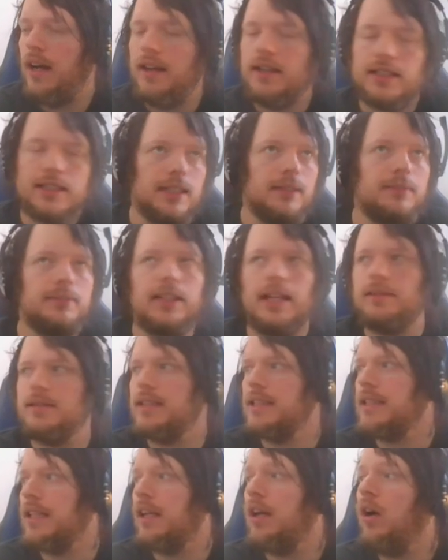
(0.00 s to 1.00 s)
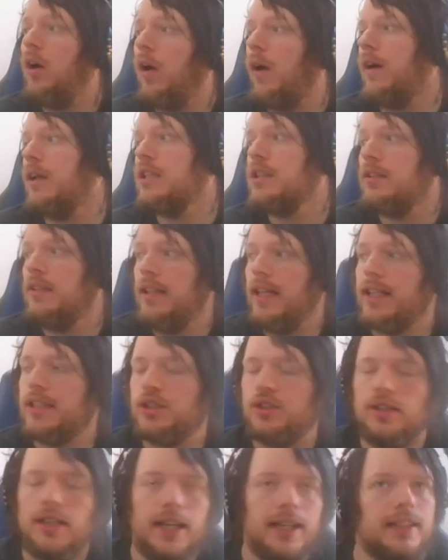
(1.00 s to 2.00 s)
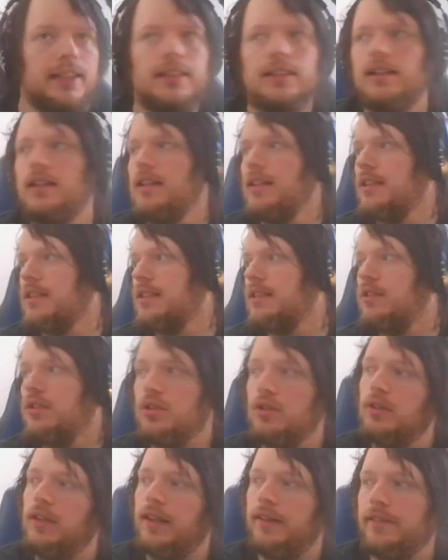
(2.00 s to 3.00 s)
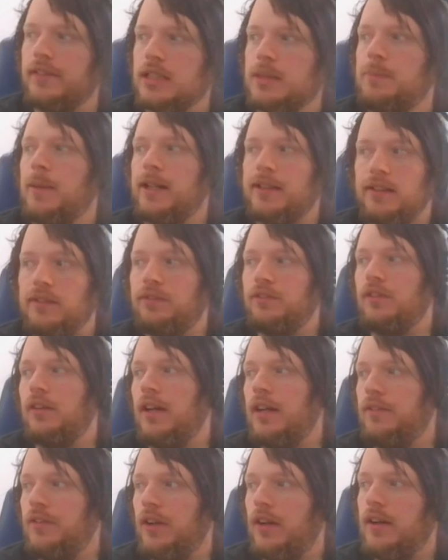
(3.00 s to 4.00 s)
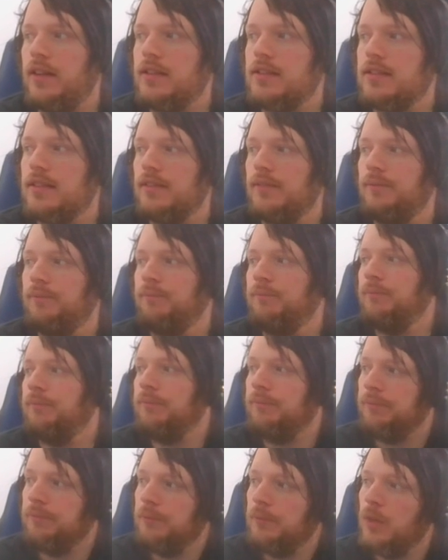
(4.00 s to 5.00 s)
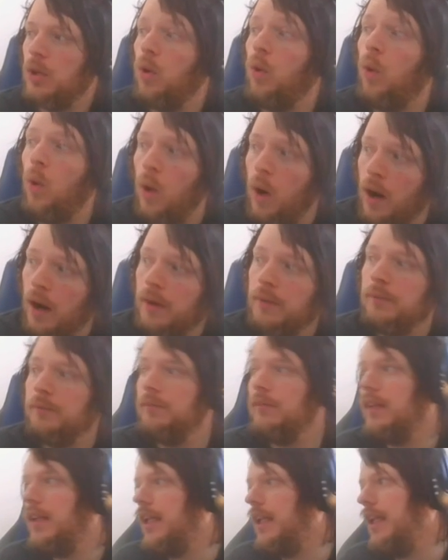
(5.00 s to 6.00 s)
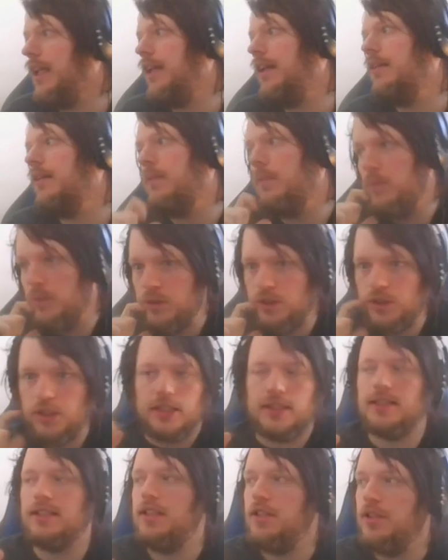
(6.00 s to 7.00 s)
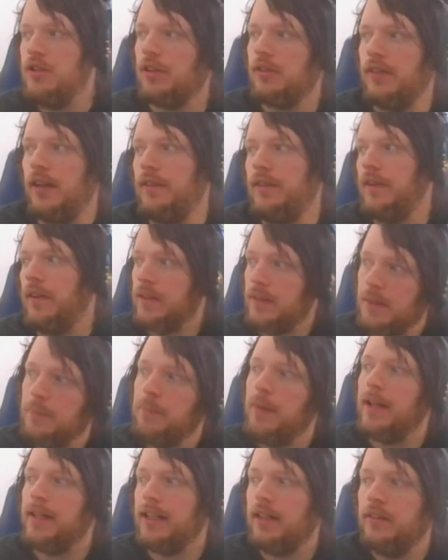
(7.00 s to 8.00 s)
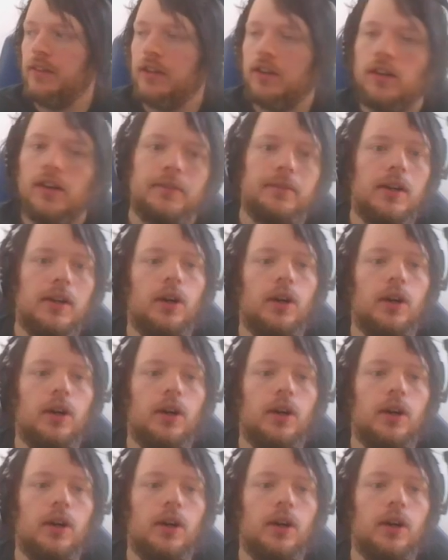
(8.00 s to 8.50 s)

Sometimes they send cards from the extra deck to their respective graveyards. Or just to your graveyard, depending on the card.